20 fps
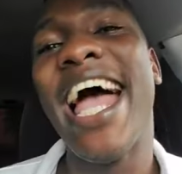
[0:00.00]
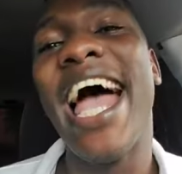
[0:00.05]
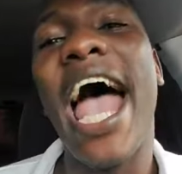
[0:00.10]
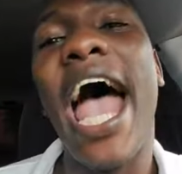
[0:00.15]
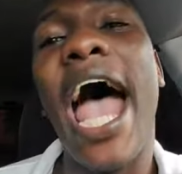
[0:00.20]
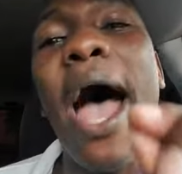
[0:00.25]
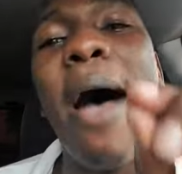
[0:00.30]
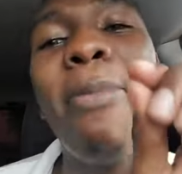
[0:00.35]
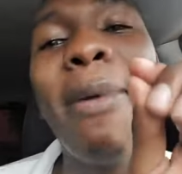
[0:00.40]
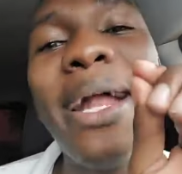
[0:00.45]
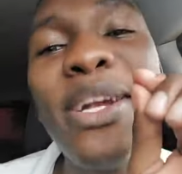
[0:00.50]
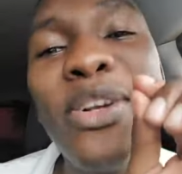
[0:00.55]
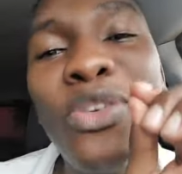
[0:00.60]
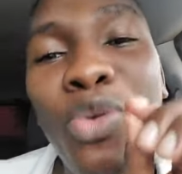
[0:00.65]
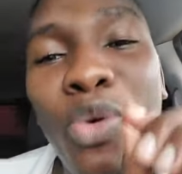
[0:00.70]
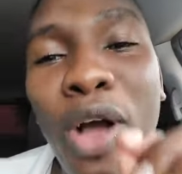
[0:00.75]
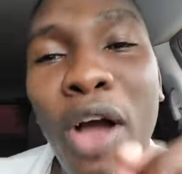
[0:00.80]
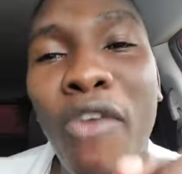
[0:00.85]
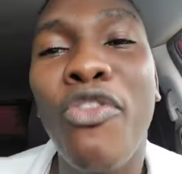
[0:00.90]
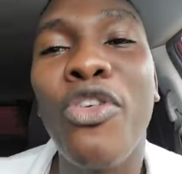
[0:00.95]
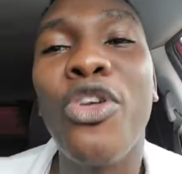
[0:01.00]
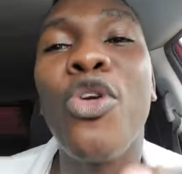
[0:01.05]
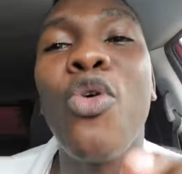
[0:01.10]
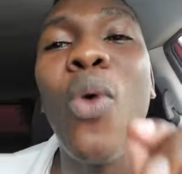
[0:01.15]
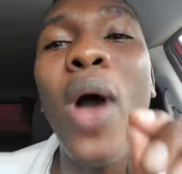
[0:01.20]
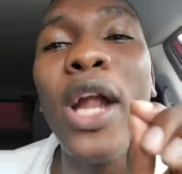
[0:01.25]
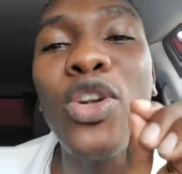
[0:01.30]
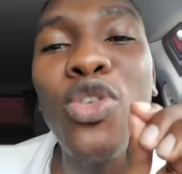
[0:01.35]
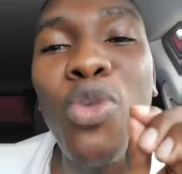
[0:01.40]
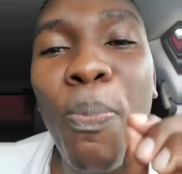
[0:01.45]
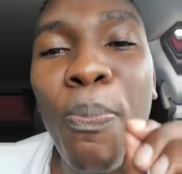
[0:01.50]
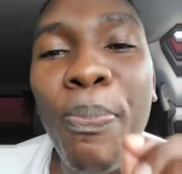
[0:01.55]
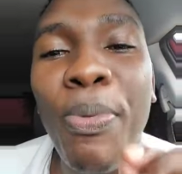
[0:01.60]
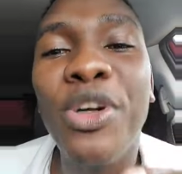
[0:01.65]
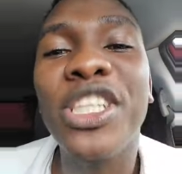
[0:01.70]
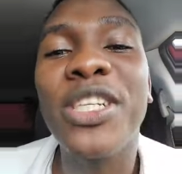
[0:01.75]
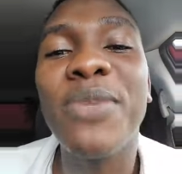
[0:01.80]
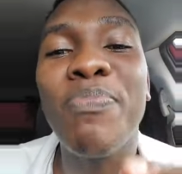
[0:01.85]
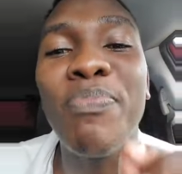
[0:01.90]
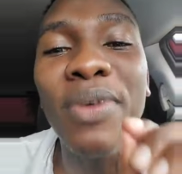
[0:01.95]
Abadugafu, you want to
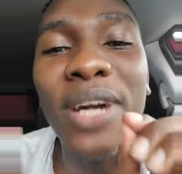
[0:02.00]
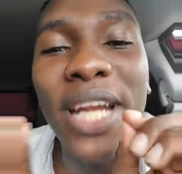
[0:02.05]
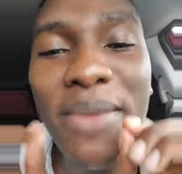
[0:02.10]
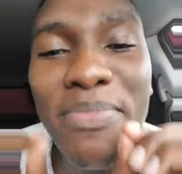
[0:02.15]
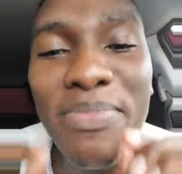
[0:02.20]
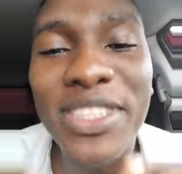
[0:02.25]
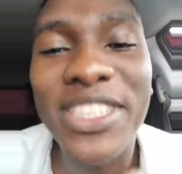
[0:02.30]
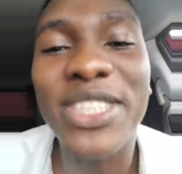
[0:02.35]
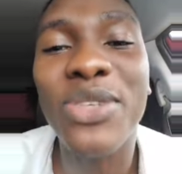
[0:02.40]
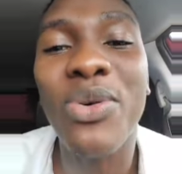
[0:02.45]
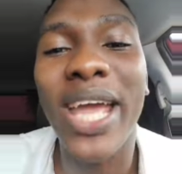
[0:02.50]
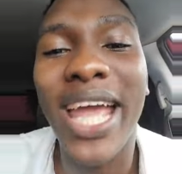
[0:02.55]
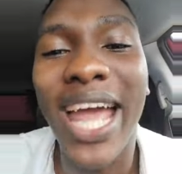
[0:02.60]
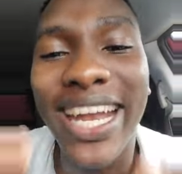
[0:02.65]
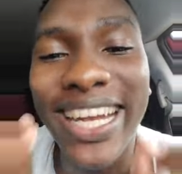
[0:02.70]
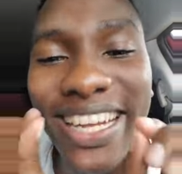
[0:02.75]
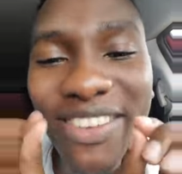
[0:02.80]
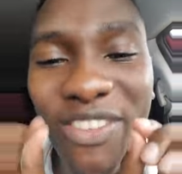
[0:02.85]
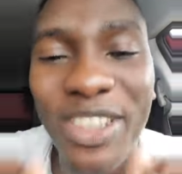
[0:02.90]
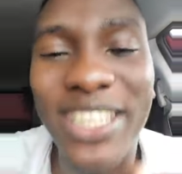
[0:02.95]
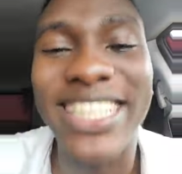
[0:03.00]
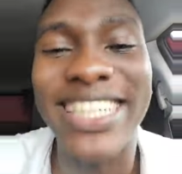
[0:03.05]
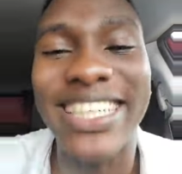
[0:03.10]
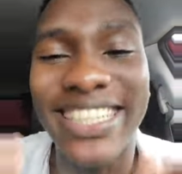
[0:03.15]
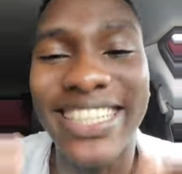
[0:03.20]
put blames where not